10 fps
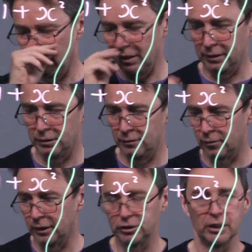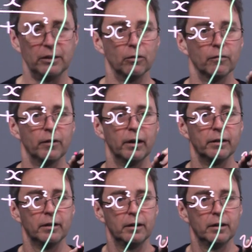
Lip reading: I can differentiate all of that.